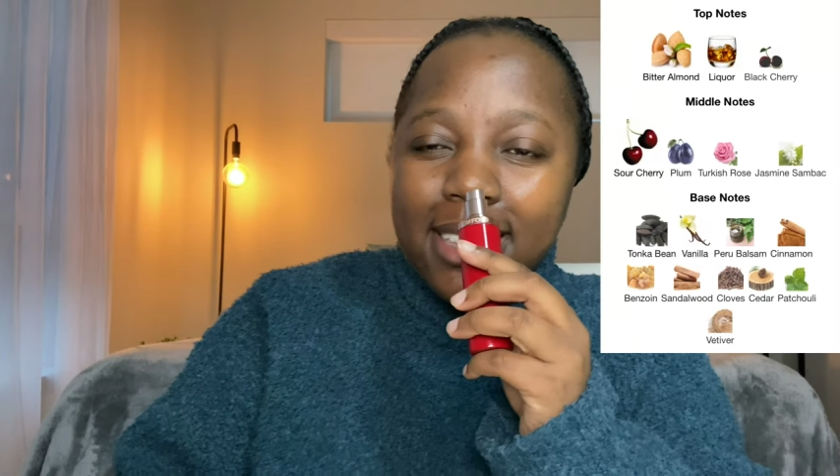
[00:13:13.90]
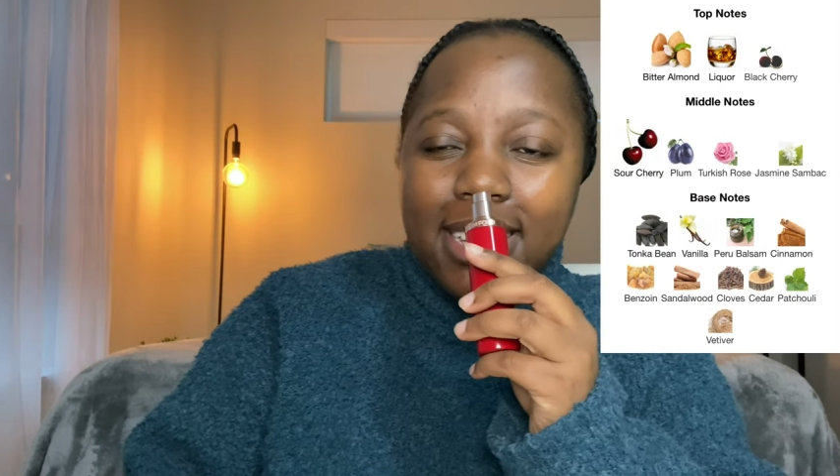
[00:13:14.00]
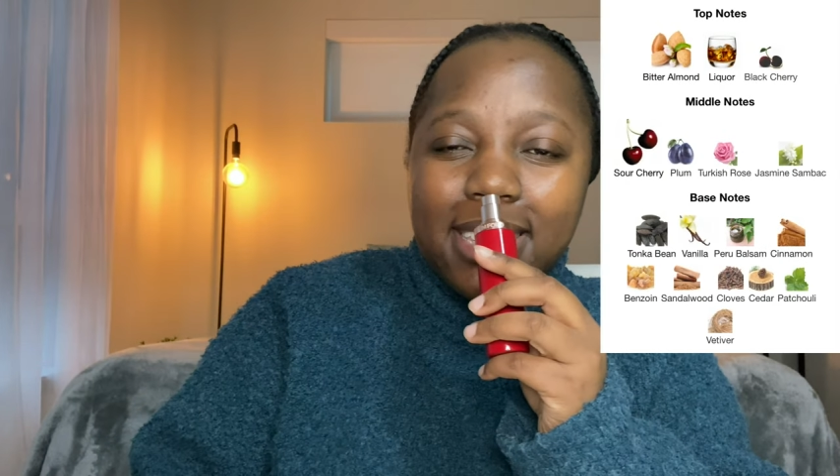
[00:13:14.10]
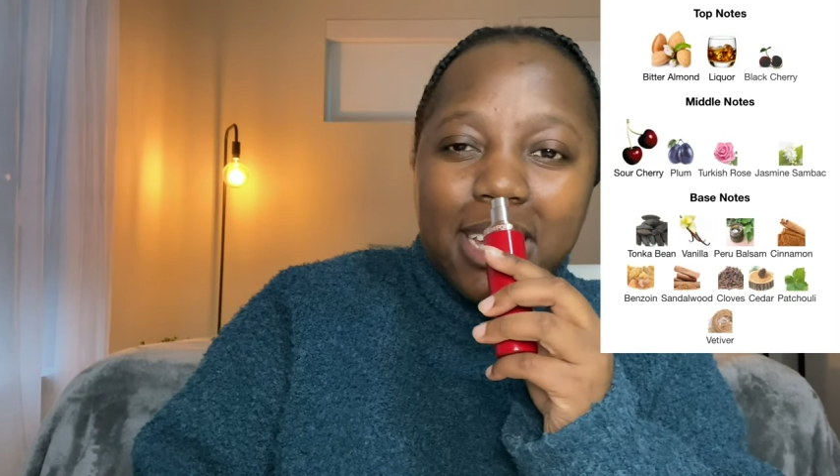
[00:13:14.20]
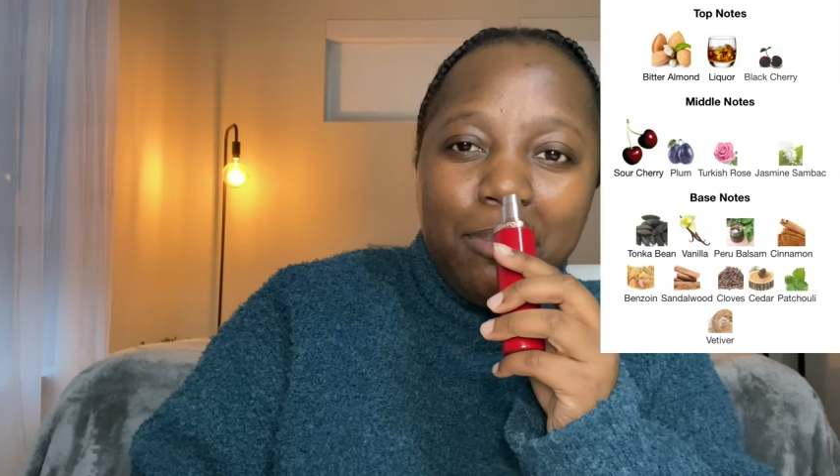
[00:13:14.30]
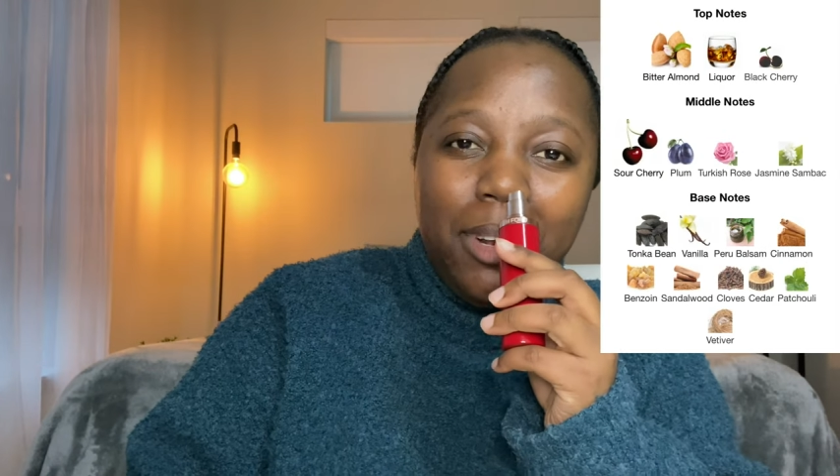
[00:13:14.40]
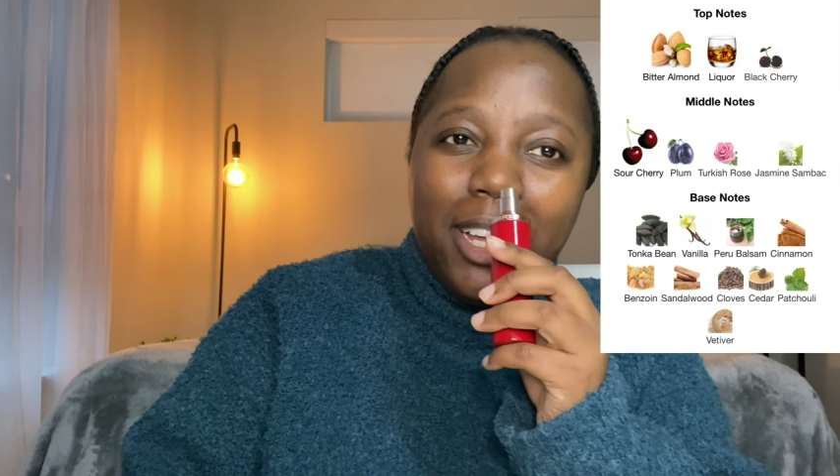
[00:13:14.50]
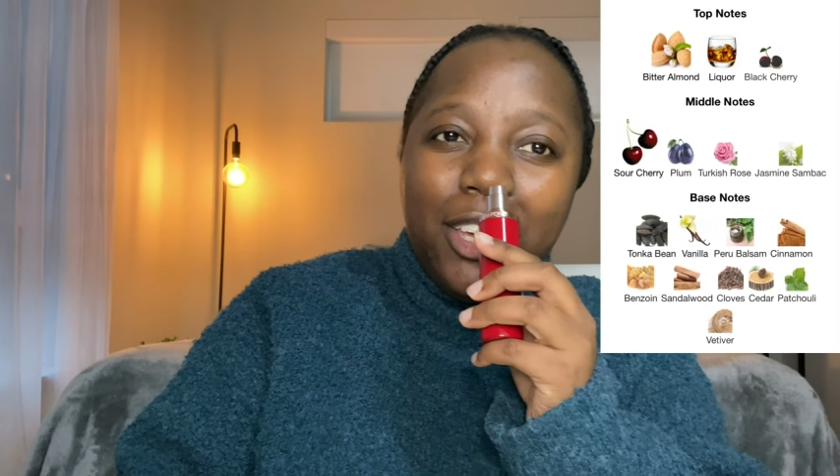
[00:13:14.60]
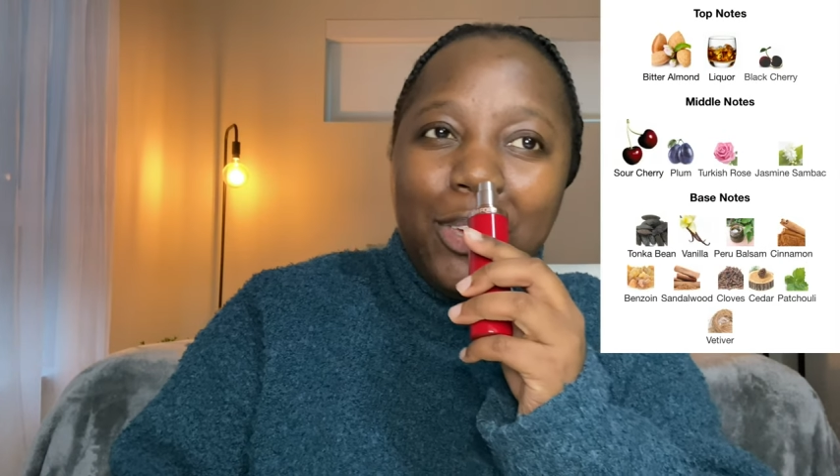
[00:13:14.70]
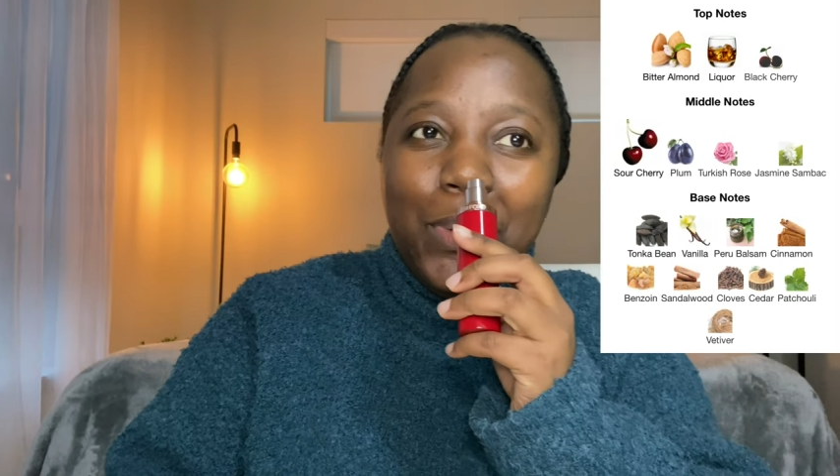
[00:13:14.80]
There's some
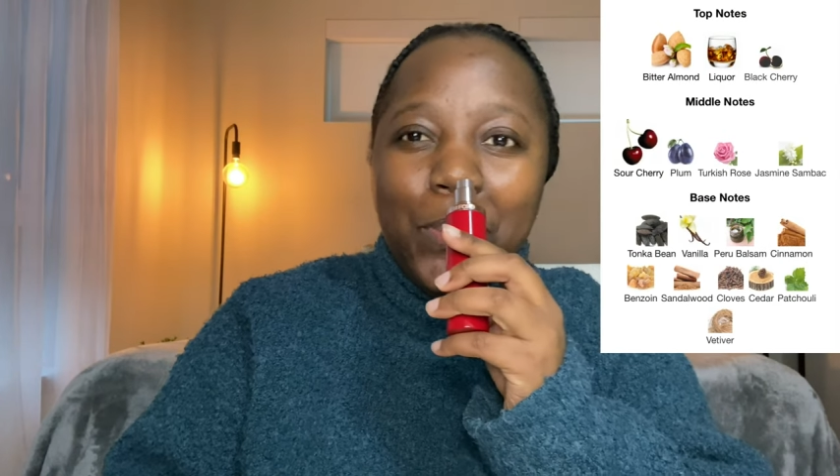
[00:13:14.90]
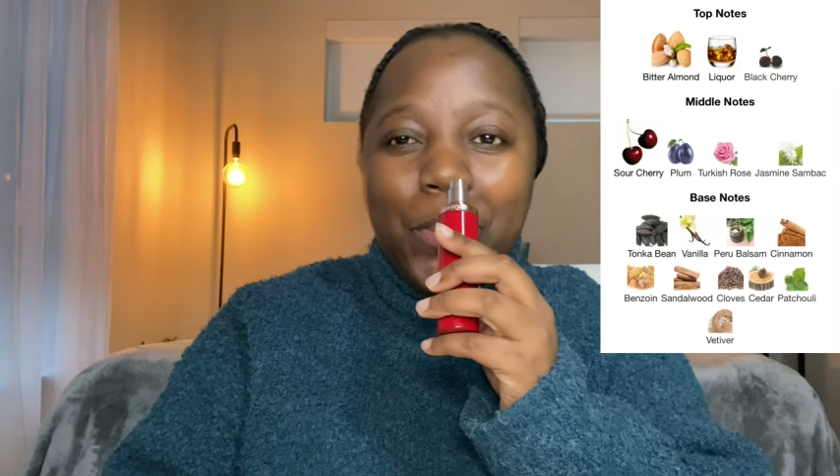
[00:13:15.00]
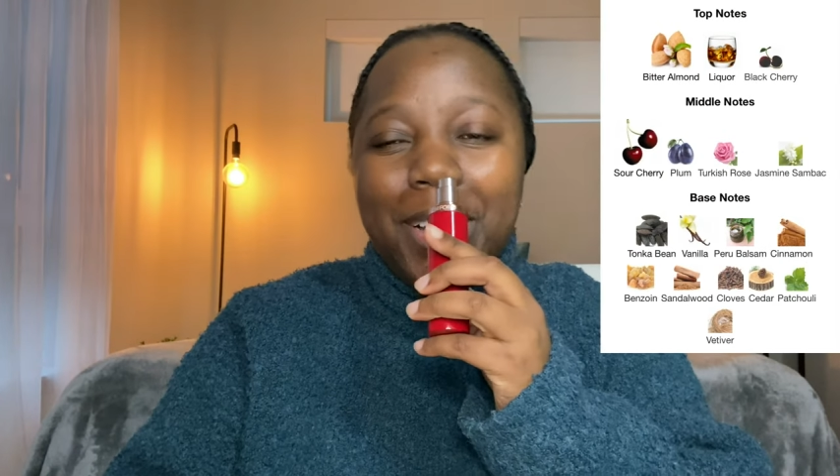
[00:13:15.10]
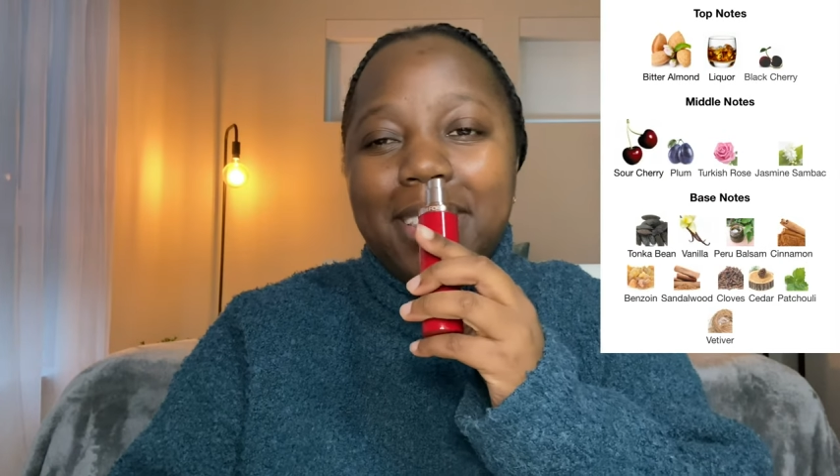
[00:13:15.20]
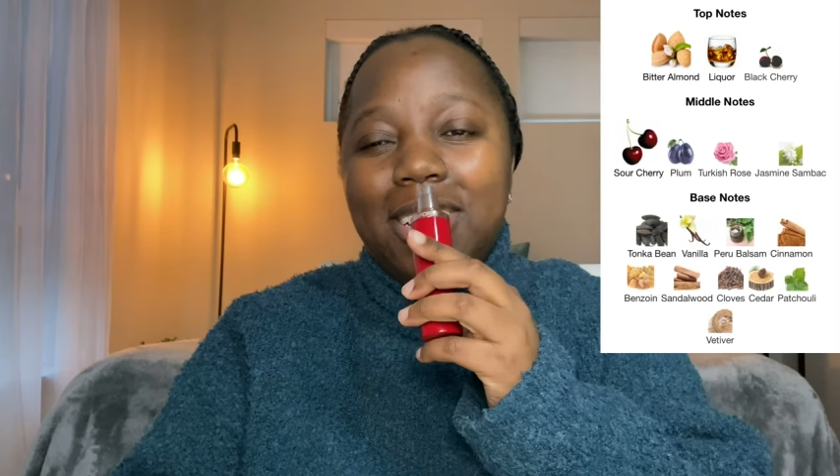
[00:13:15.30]
liqueur.